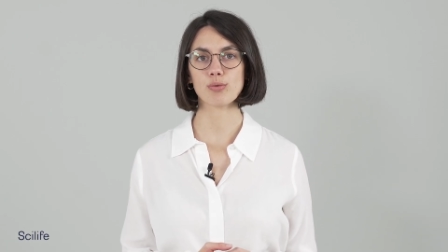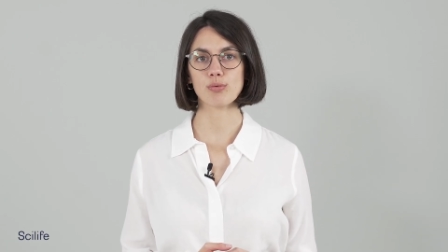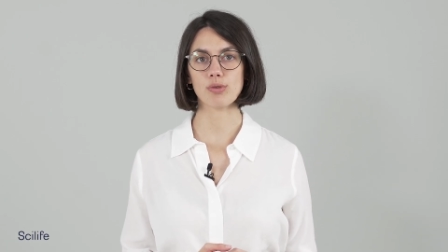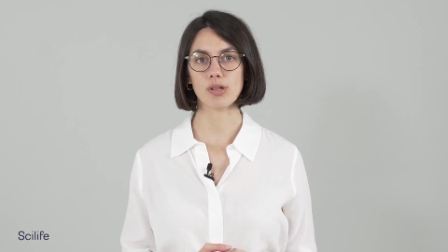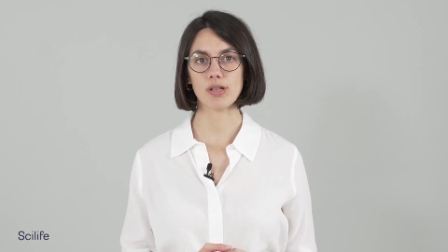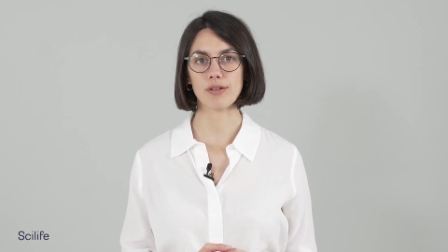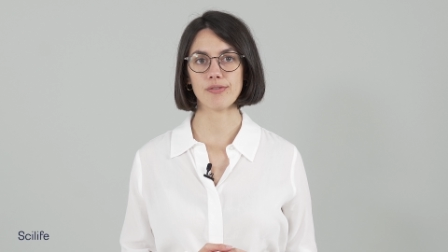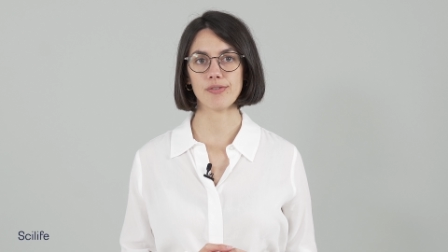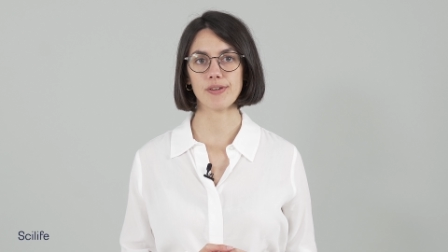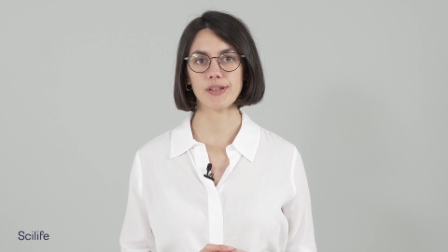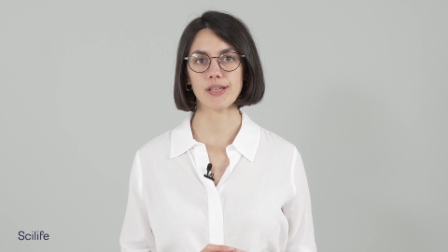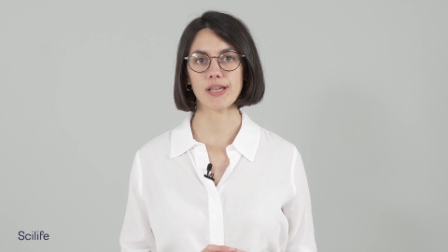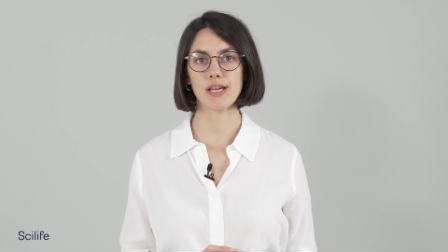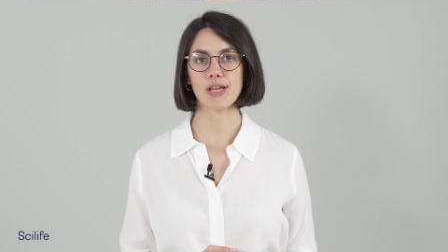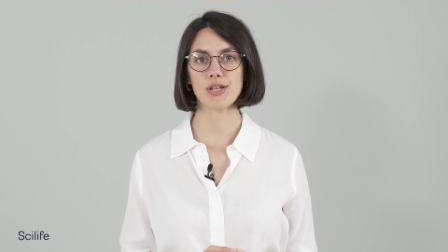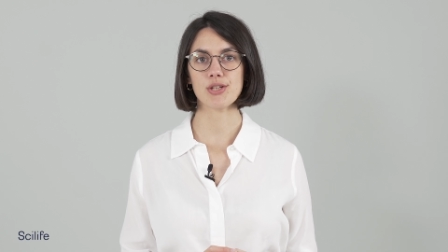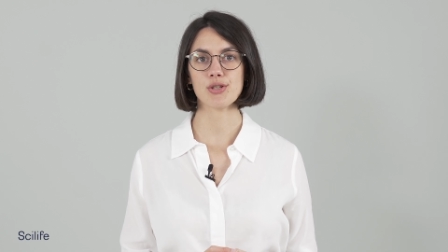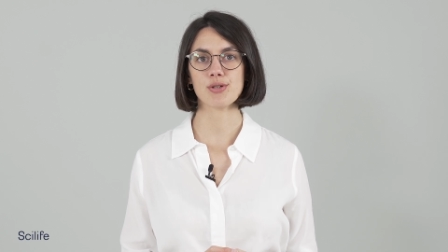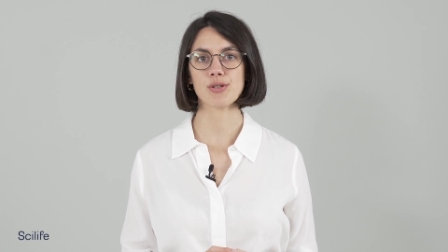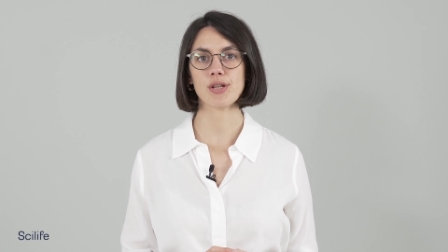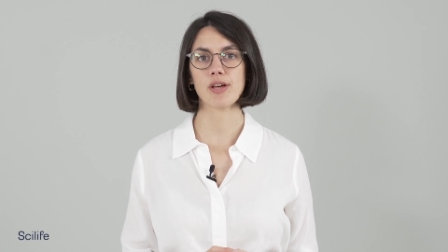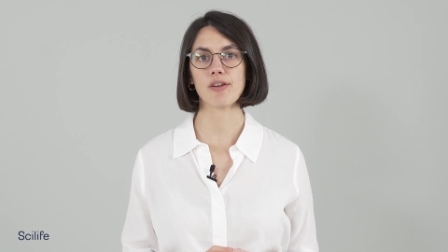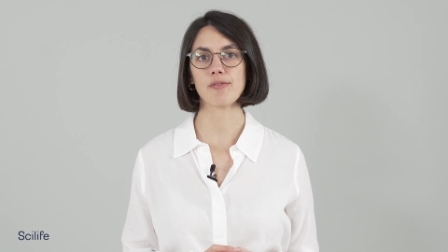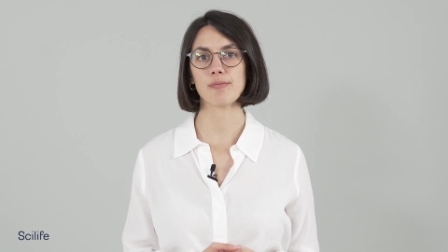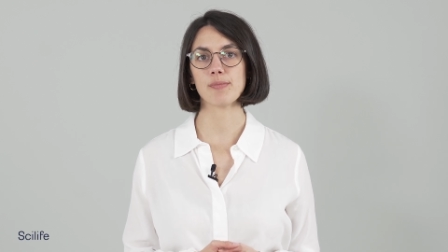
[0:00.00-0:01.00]

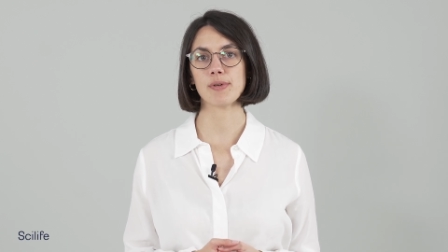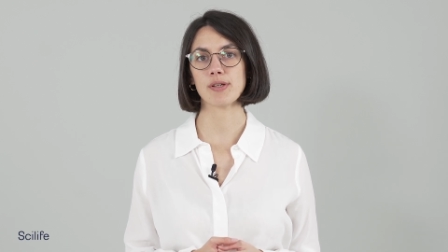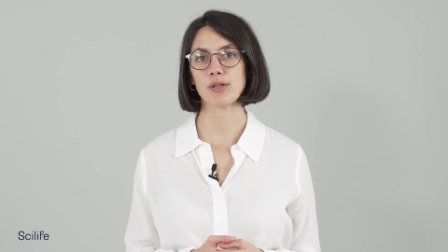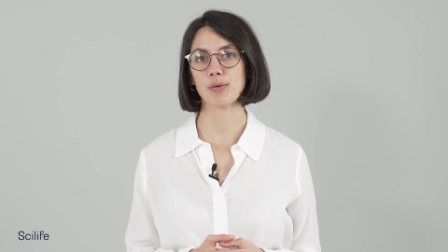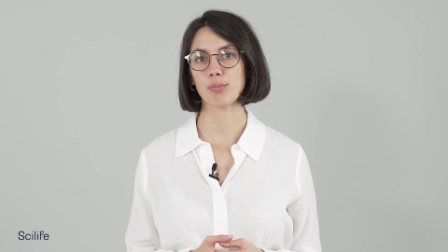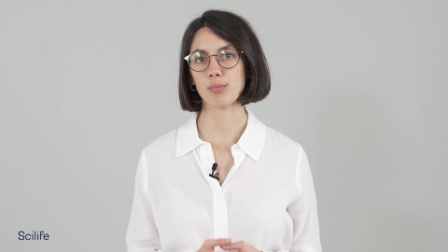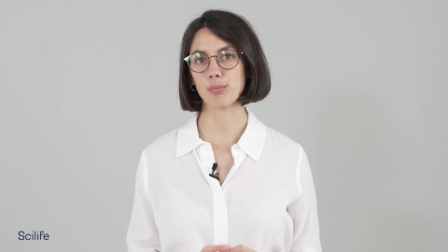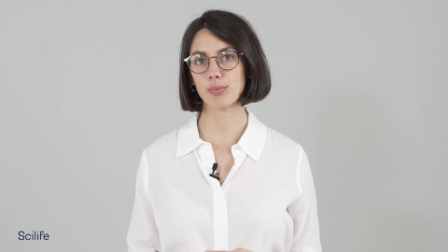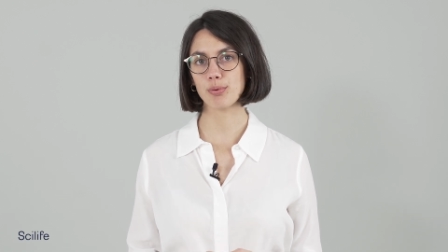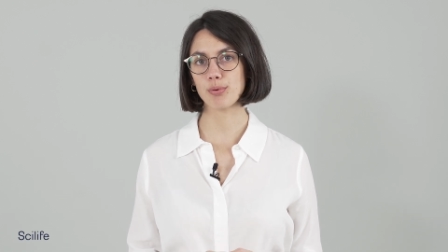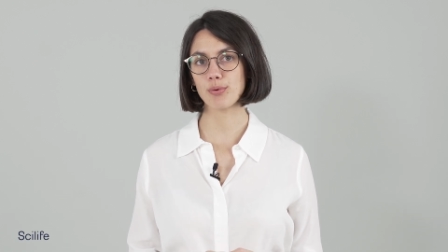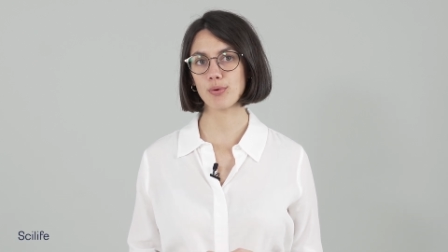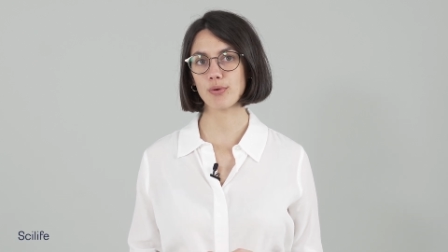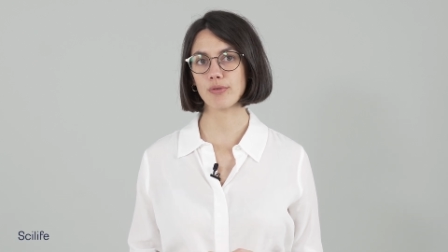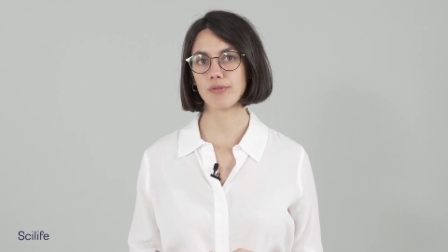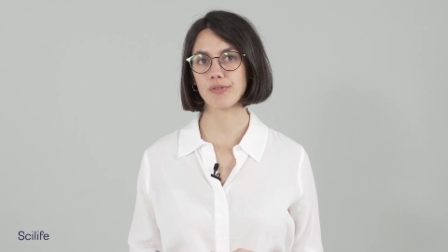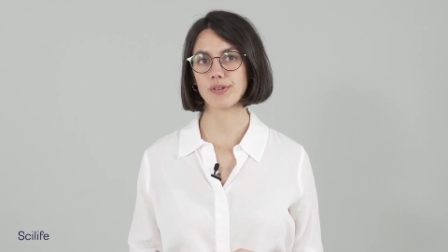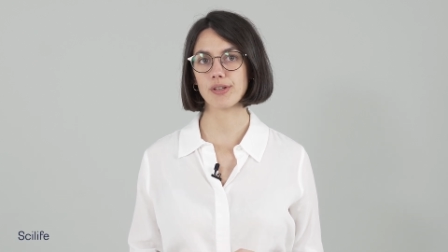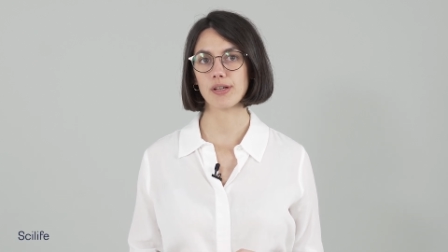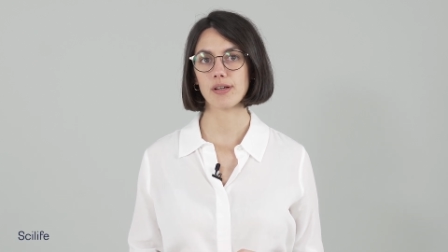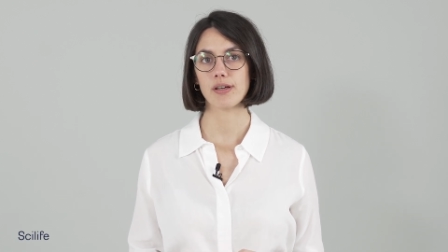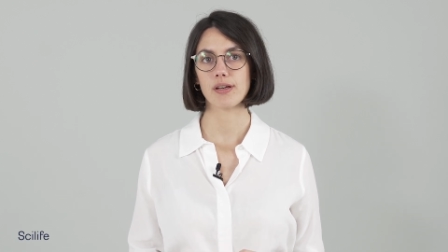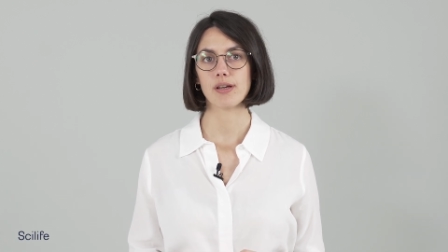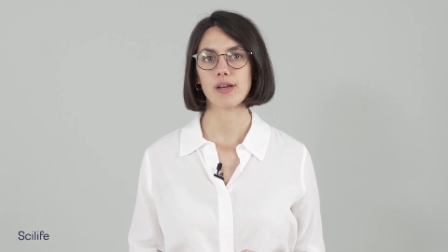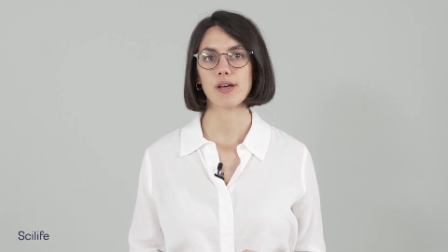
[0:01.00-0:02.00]
qualification have been
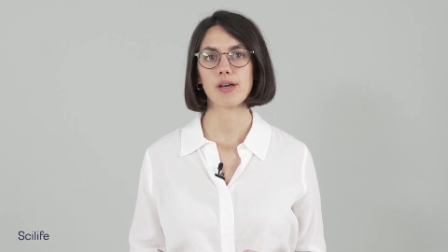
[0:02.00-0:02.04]
approved,